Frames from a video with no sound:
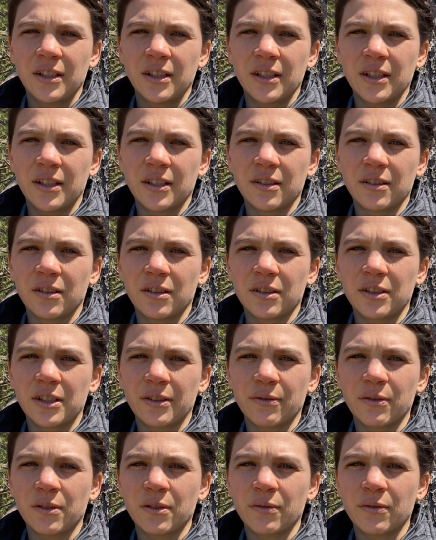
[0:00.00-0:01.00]
It can look
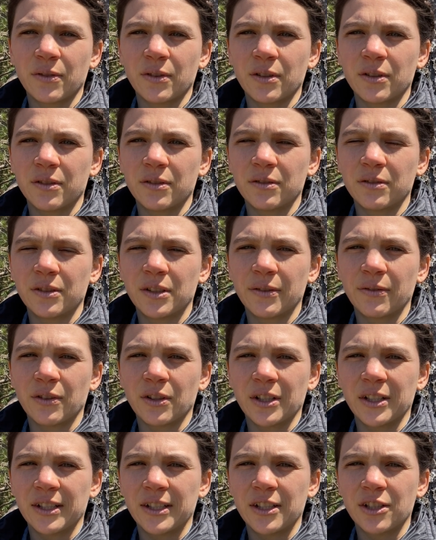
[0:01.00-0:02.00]
different for different
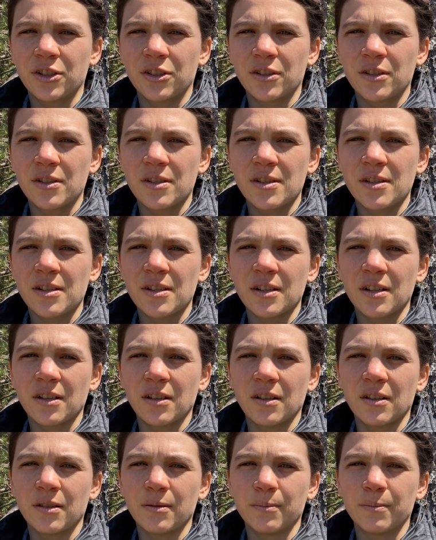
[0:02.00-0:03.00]
conditions.
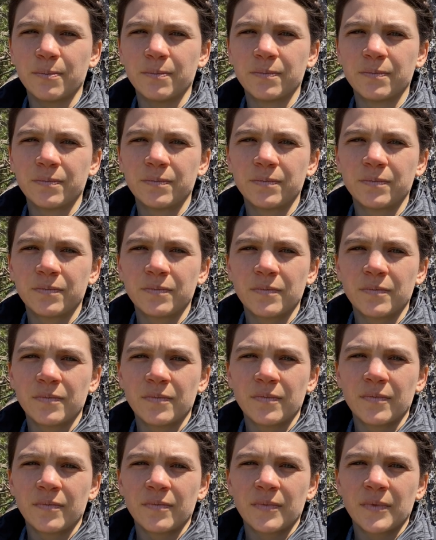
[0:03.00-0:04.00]

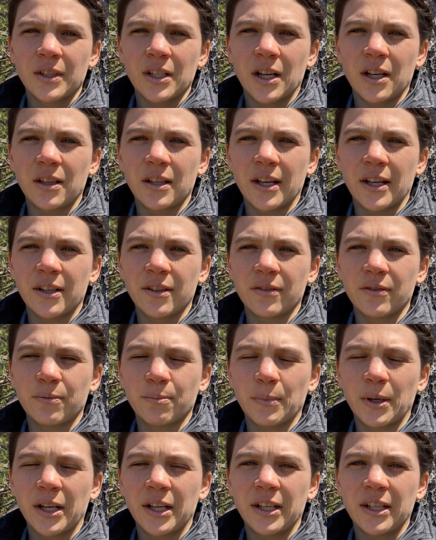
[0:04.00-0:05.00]
A lot of
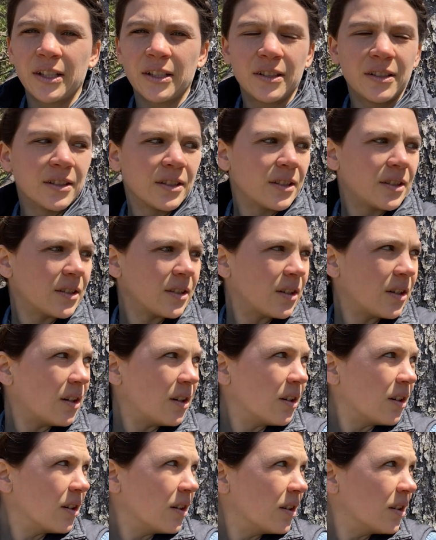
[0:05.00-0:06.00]
mine
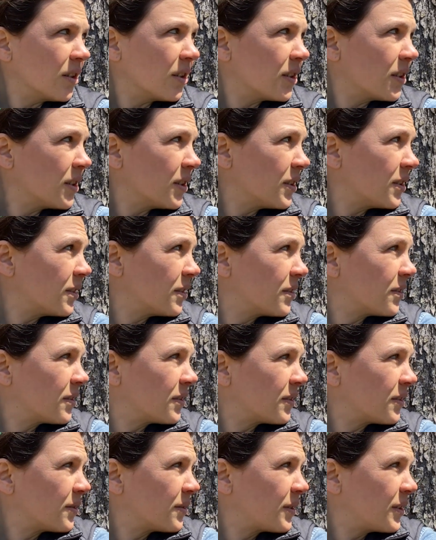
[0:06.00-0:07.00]
are...
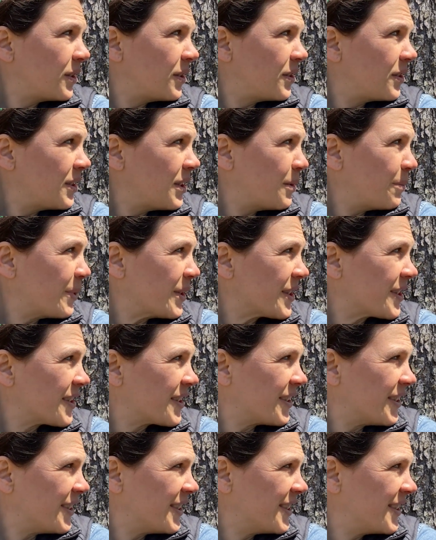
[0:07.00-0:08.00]
What do you see,
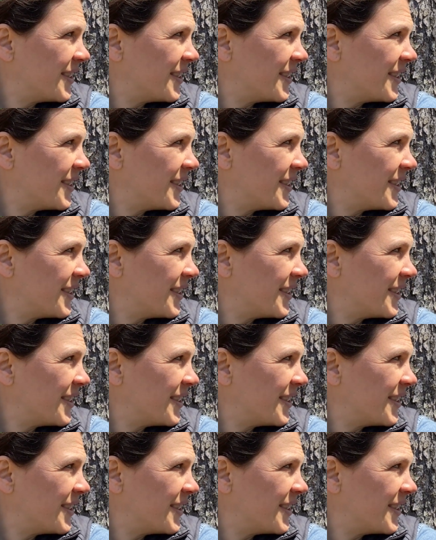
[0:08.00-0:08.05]
Pistol?